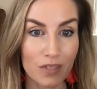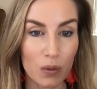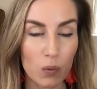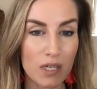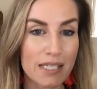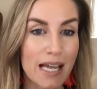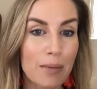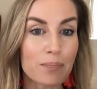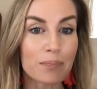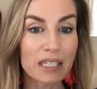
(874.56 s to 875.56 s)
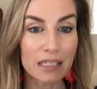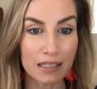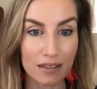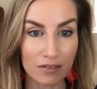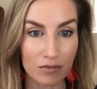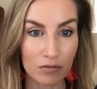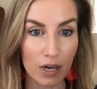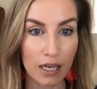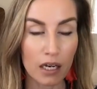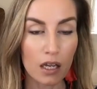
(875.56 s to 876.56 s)
What does that mean,
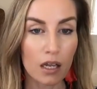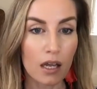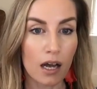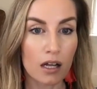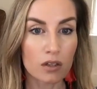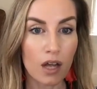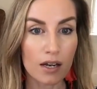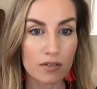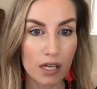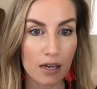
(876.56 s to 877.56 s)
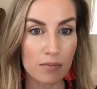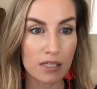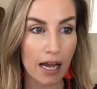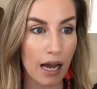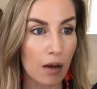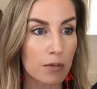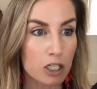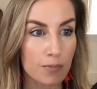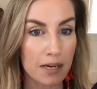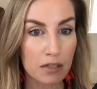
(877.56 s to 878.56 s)
right? A lot of times how
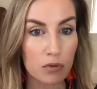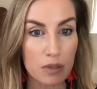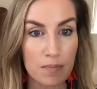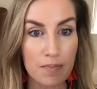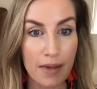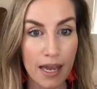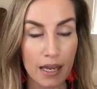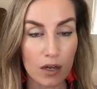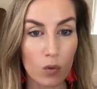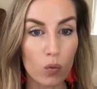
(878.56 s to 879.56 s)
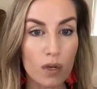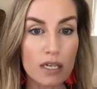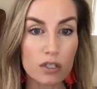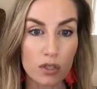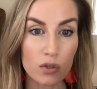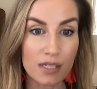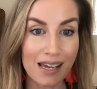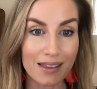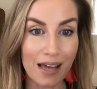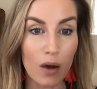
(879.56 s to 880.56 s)
much money we make, we
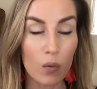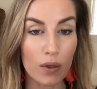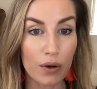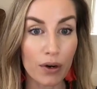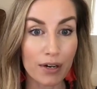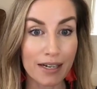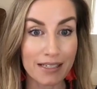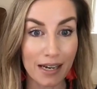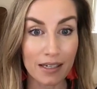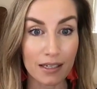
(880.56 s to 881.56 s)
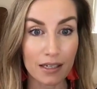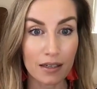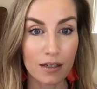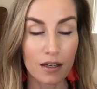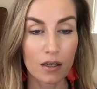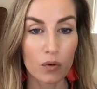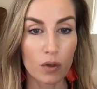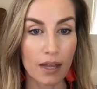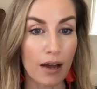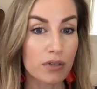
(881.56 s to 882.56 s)
associate that with our identity,
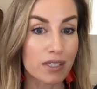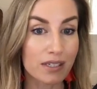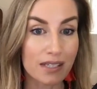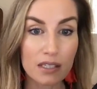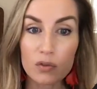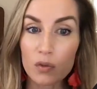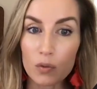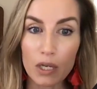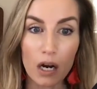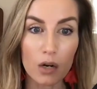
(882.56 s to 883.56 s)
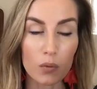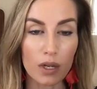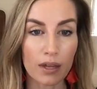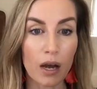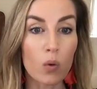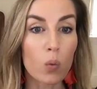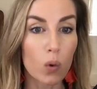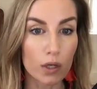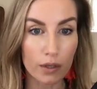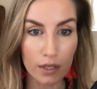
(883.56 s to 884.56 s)
with how successful we are, with how
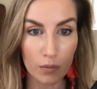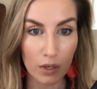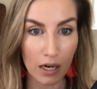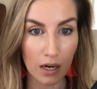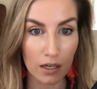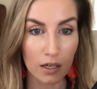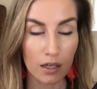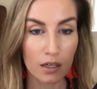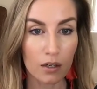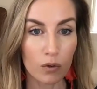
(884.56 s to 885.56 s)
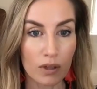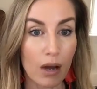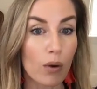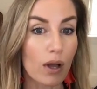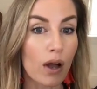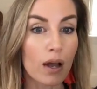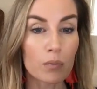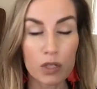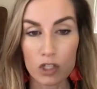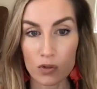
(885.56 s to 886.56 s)
worthy we are, with how
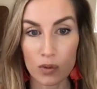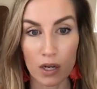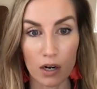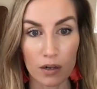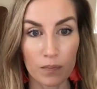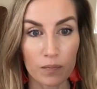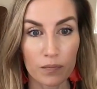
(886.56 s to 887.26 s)
accomplished we are.